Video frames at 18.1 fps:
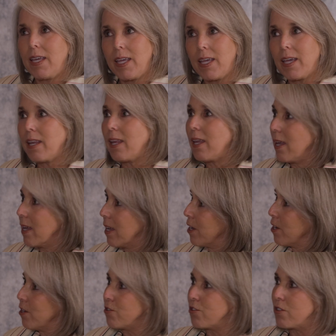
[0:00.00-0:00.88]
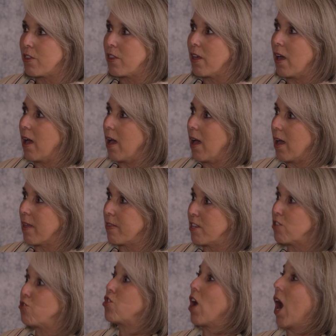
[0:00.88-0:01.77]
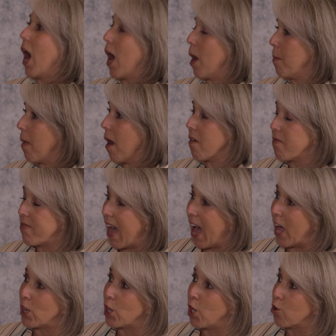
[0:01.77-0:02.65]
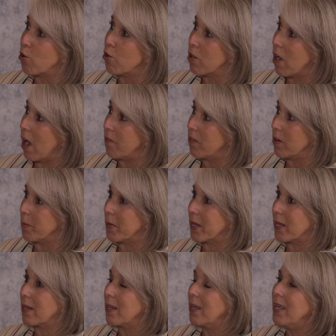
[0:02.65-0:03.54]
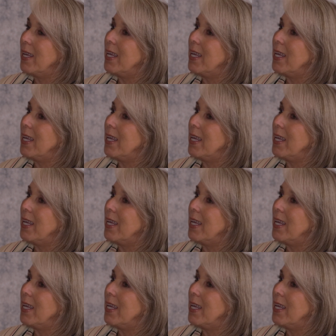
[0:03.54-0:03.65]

it is the job of that local government.